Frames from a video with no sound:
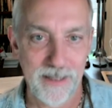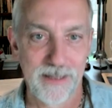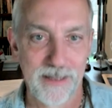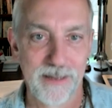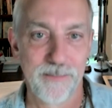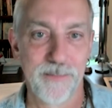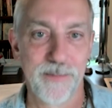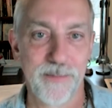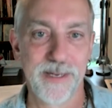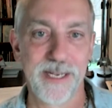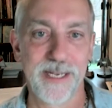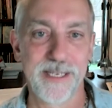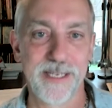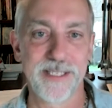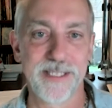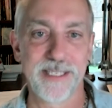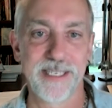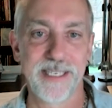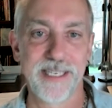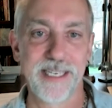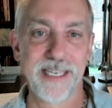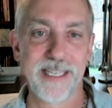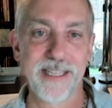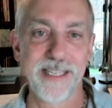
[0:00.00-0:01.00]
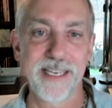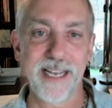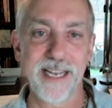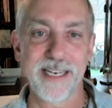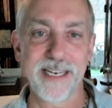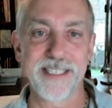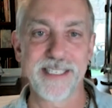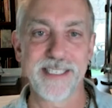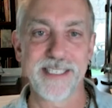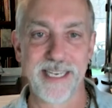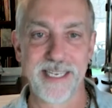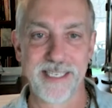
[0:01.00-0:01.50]
Because in the United
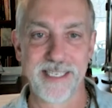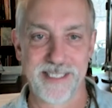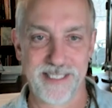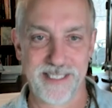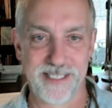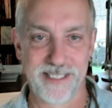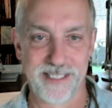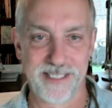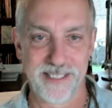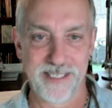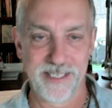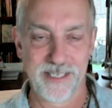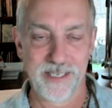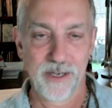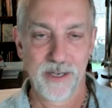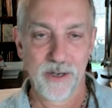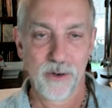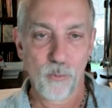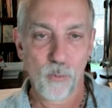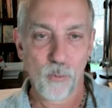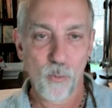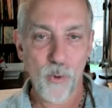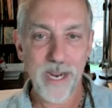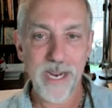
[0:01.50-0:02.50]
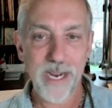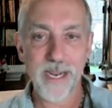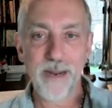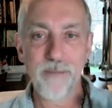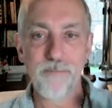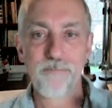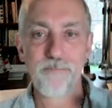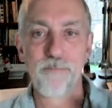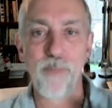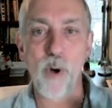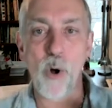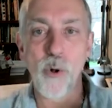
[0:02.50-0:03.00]
States, we
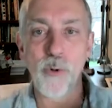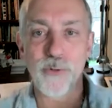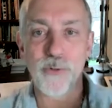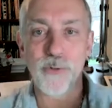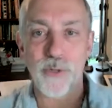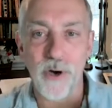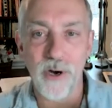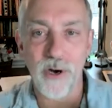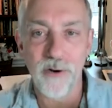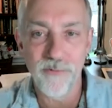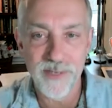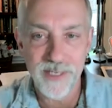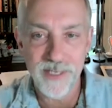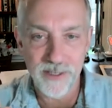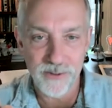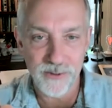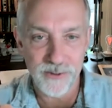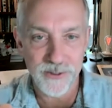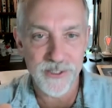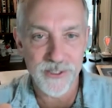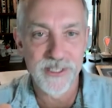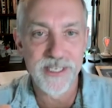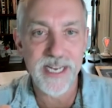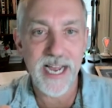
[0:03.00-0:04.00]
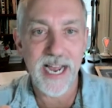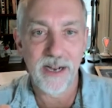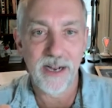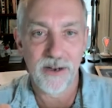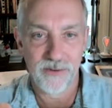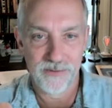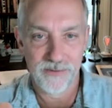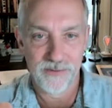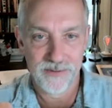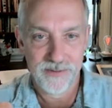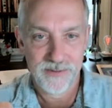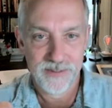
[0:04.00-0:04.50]
bolt our vehicles
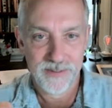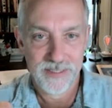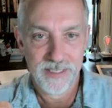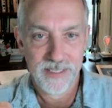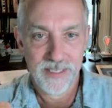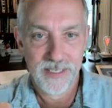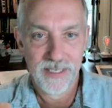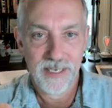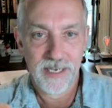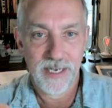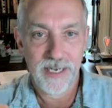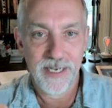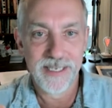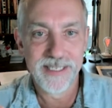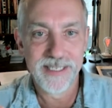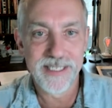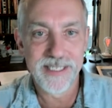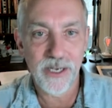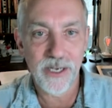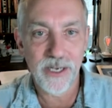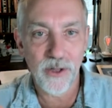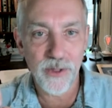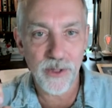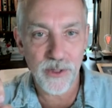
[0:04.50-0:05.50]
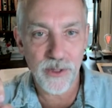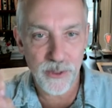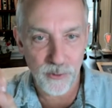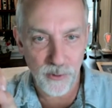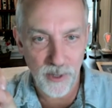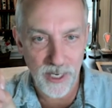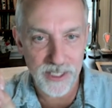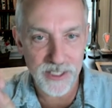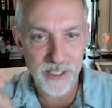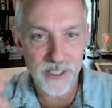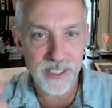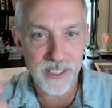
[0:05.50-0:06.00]
down until the
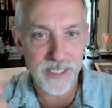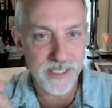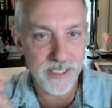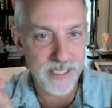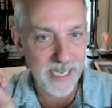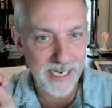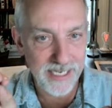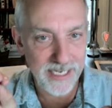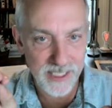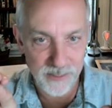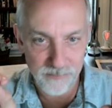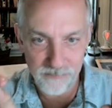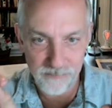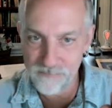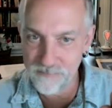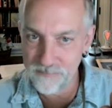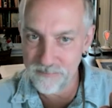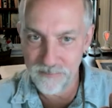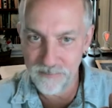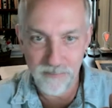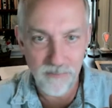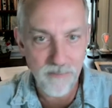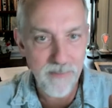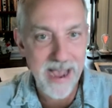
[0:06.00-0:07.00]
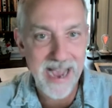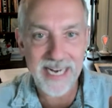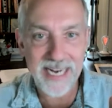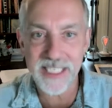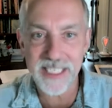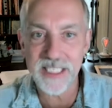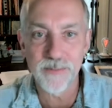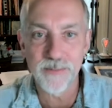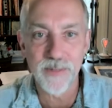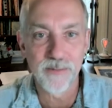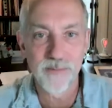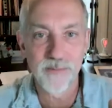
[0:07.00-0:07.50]
thrust is at its
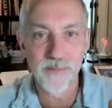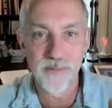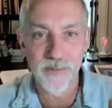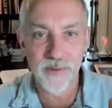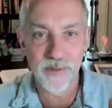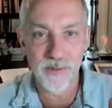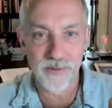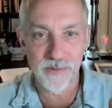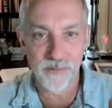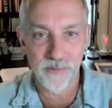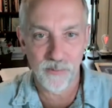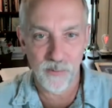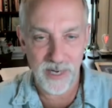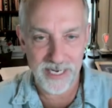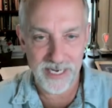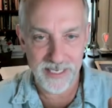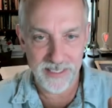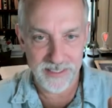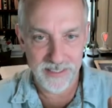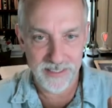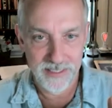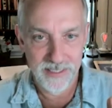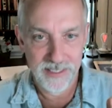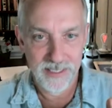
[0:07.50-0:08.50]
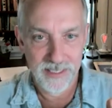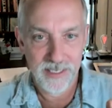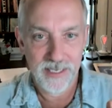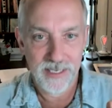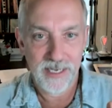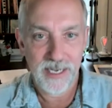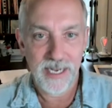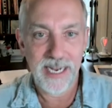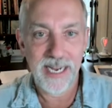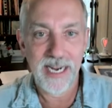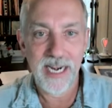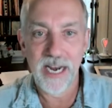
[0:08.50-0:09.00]
maximum rate
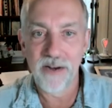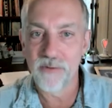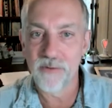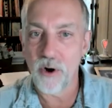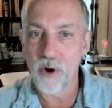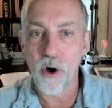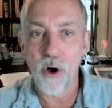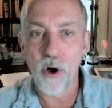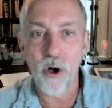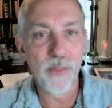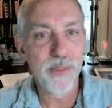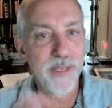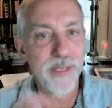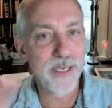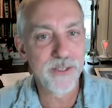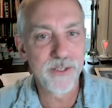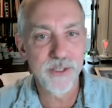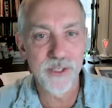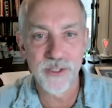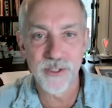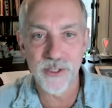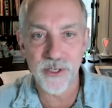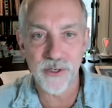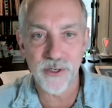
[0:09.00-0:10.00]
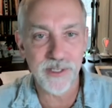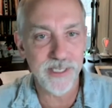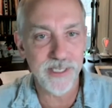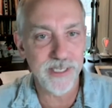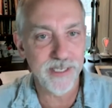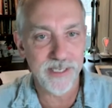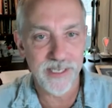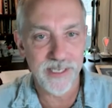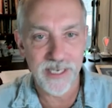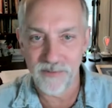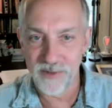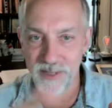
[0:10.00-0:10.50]
and every, all the engines are lit
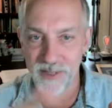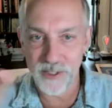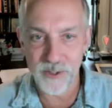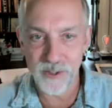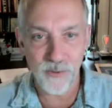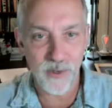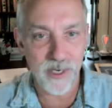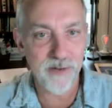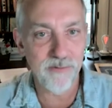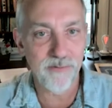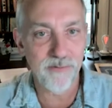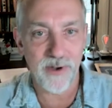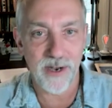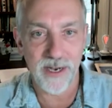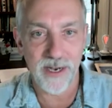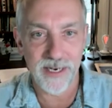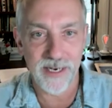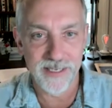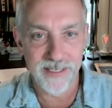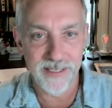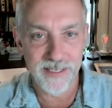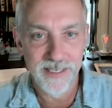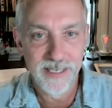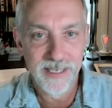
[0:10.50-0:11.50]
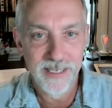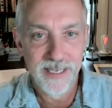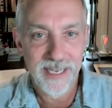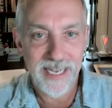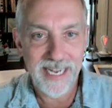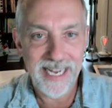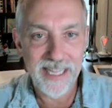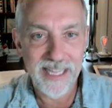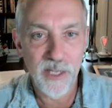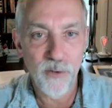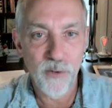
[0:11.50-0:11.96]
and everything's running fine. And then